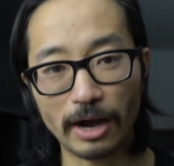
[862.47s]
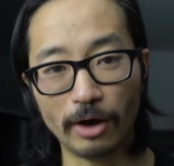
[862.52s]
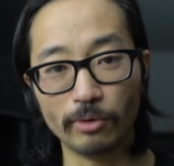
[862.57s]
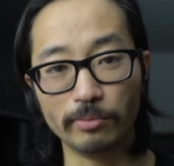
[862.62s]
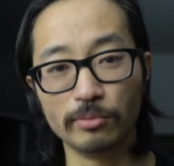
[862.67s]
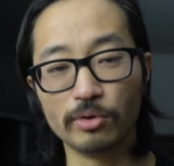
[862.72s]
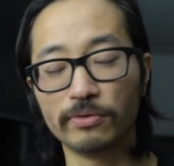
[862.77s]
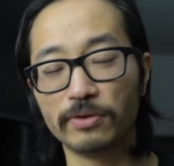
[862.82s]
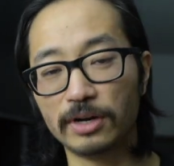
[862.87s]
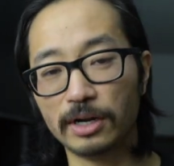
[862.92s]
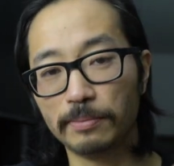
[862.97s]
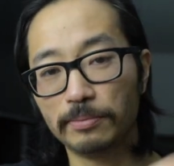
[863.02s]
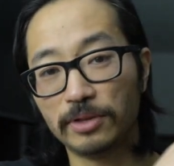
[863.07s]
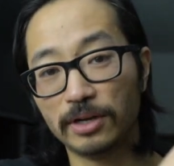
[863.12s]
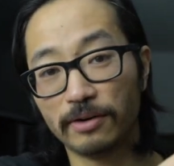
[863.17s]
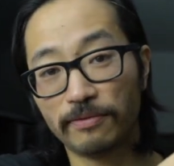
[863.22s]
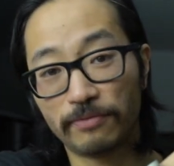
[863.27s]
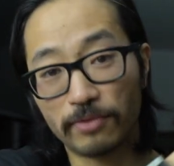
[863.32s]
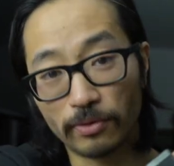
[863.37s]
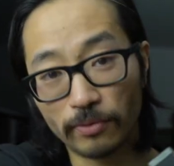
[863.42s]
I would move it up
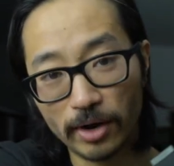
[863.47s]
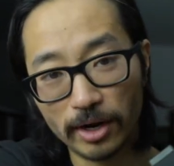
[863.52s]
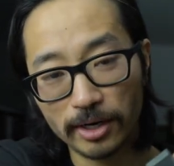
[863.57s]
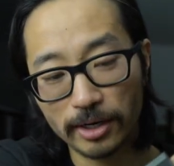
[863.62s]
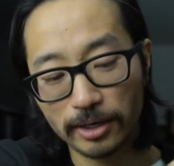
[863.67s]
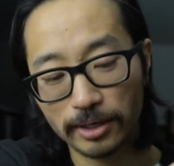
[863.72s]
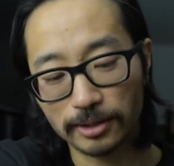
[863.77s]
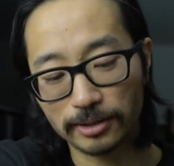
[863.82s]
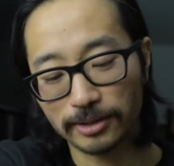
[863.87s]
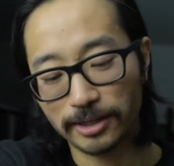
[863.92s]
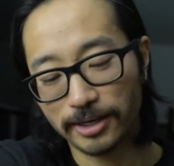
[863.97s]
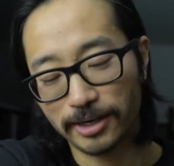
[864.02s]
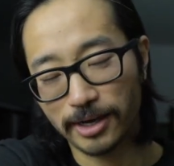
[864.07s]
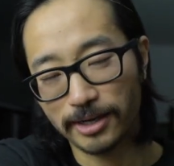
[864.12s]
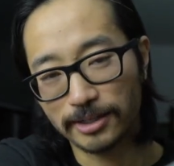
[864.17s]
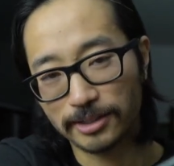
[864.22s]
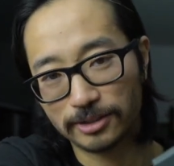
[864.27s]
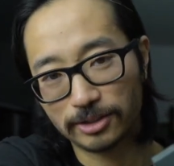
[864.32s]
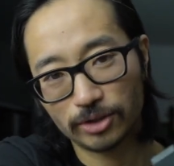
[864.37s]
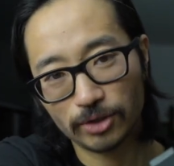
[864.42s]
there for running like
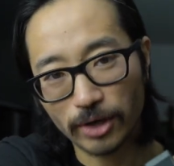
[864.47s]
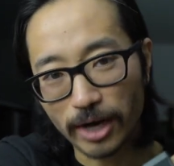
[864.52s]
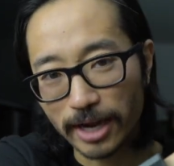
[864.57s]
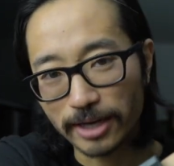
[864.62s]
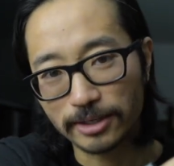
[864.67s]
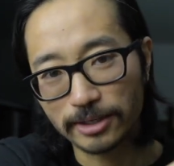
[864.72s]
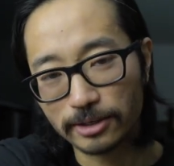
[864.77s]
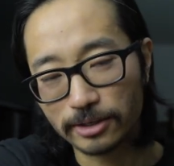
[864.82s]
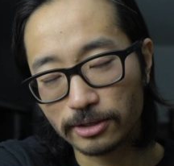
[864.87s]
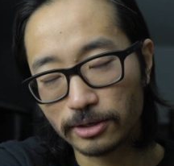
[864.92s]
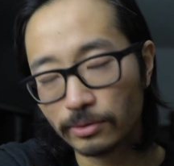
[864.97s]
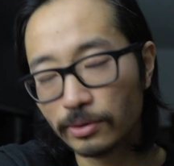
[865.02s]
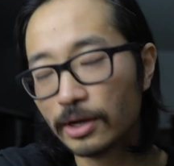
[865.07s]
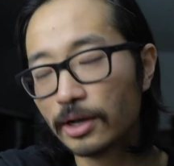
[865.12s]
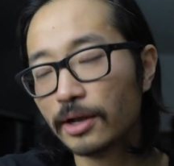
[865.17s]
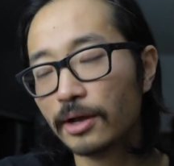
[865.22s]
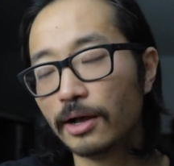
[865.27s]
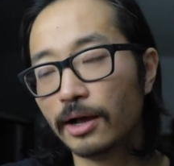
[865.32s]
I tried to do.